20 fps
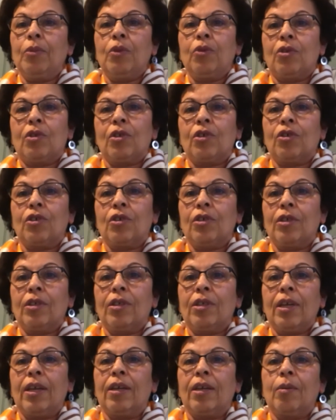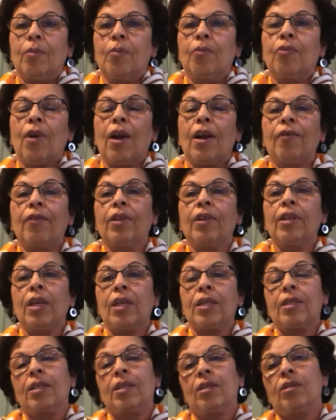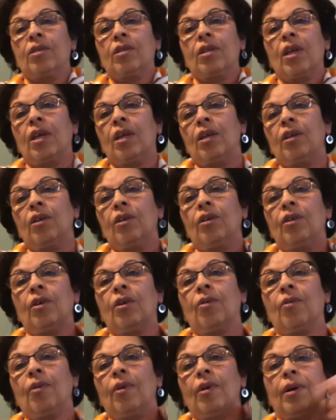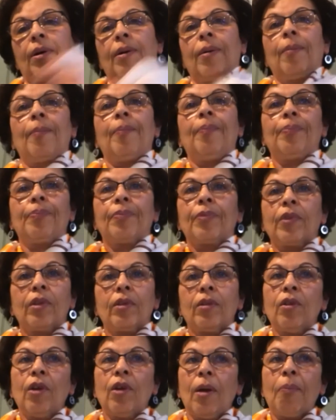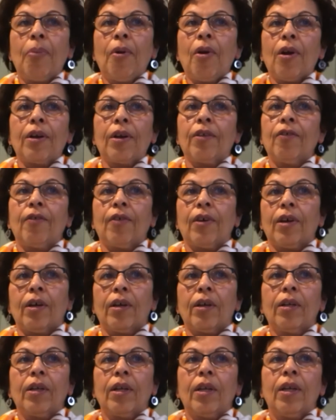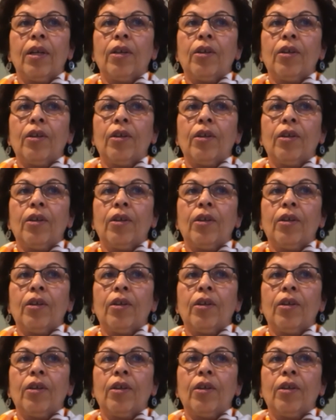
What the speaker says: musicians take private lessons, not part of a